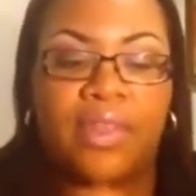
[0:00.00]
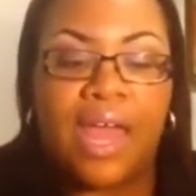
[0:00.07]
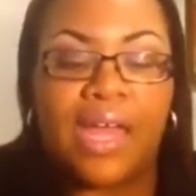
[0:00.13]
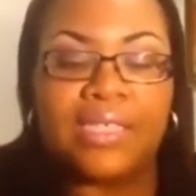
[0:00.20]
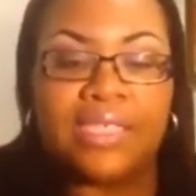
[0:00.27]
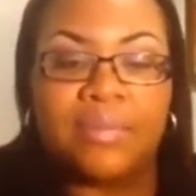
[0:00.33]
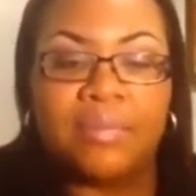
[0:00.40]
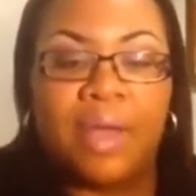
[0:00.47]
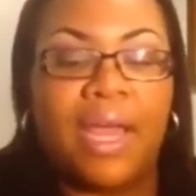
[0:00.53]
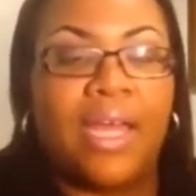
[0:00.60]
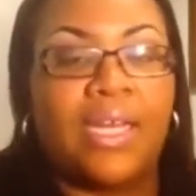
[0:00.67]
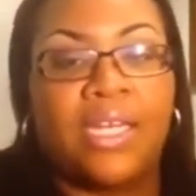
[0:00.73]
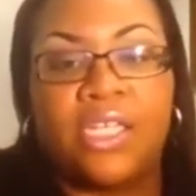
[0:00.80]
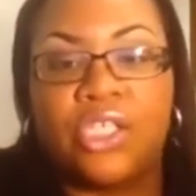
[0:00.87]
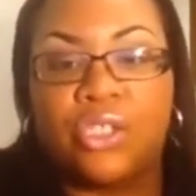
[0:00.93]
that's my
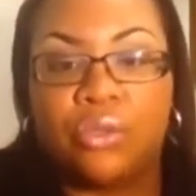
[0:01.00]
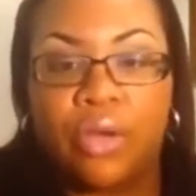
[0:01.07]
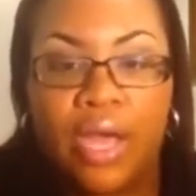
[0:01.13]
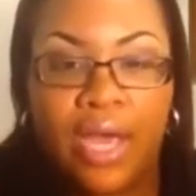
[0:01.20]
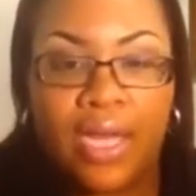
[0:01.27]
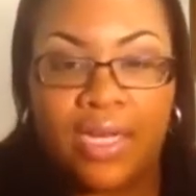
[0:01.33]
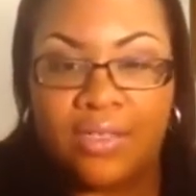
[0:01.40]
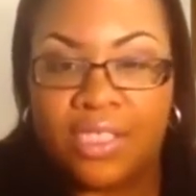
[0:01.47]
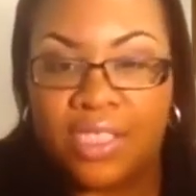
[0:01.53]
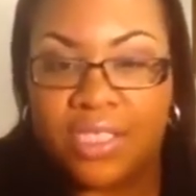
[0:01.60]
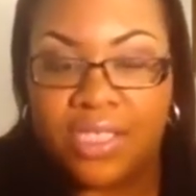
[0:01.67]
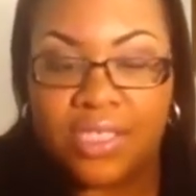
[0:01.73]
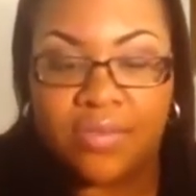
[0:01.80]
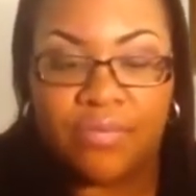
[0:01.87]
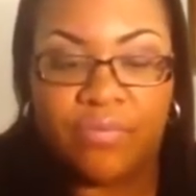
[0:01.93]
initial kind of
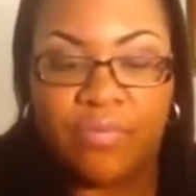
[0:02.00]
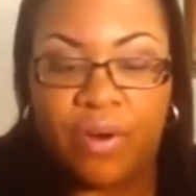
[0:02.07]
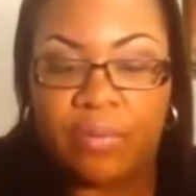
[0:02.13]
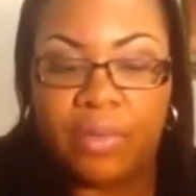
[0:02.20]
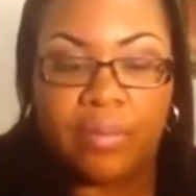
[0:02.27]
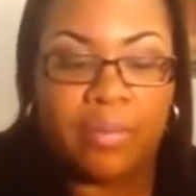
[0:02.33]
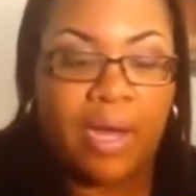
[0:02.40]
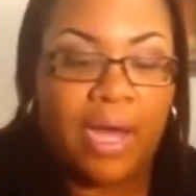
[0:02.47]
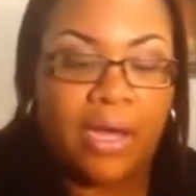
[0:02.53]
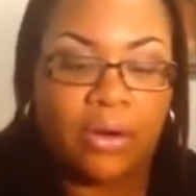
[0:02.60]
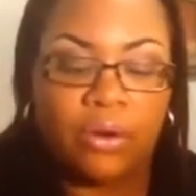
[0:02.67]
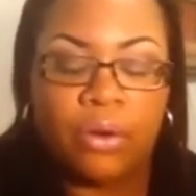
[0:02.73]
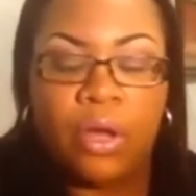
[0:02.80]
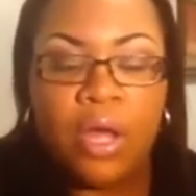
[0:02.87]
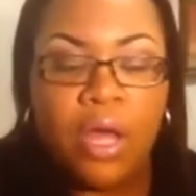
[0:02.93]
just from the
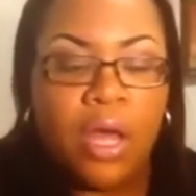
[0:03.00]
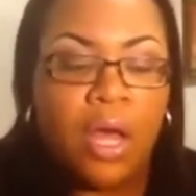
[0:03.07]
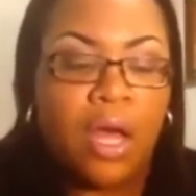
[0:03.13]
bottle